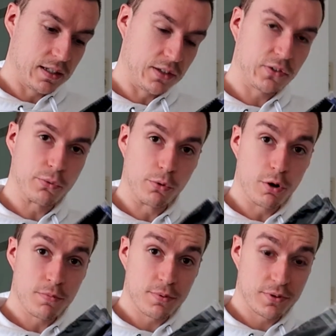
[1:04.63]
It's a
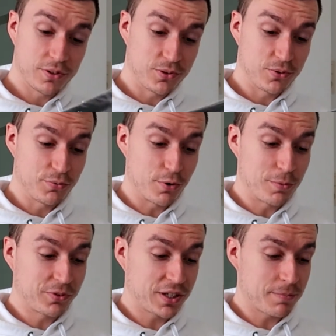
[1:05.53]
rope to do
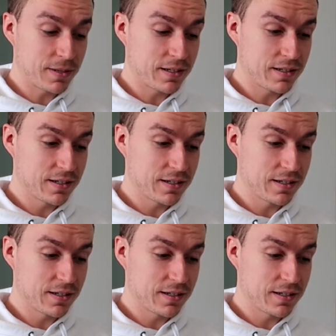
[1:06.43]
rope skipping.